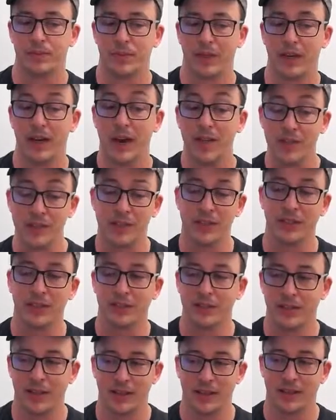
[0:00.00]
And
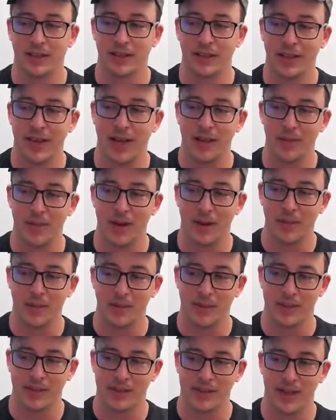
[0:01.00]
obviously, like
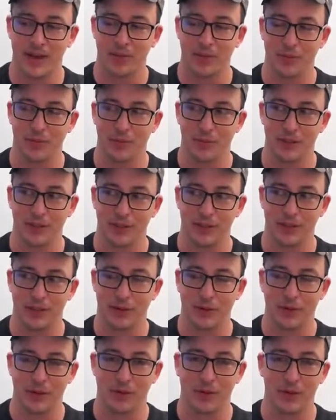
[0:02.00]
concatMap is not really going
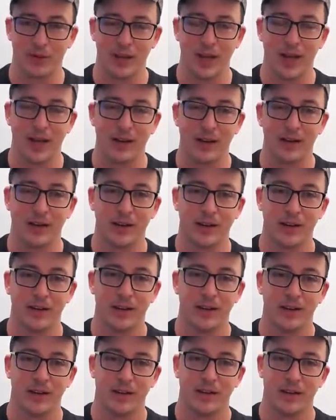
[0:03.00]
to work with that,
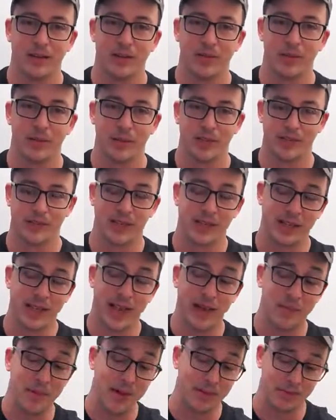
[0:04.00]
because
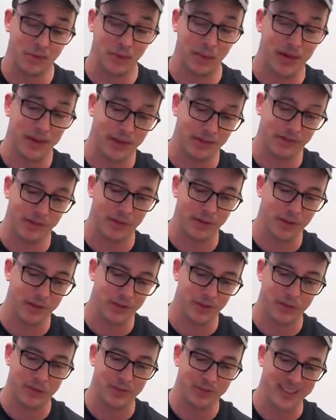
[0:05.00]
concatMap's waiting for a
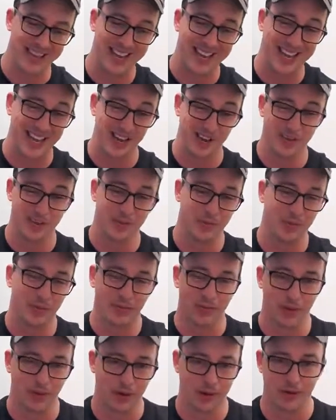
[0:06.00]
stream to end
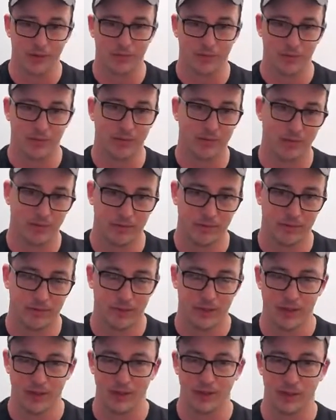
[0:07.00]
before it
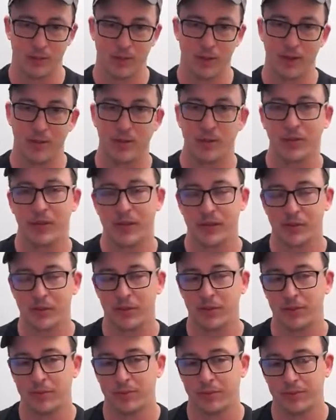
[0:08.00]
subscribes to the next
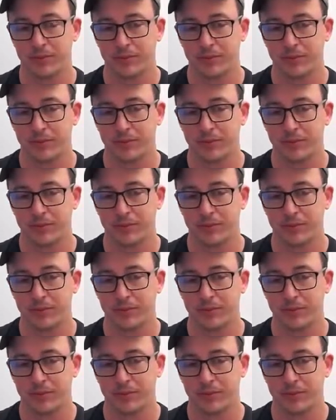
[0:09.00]
one.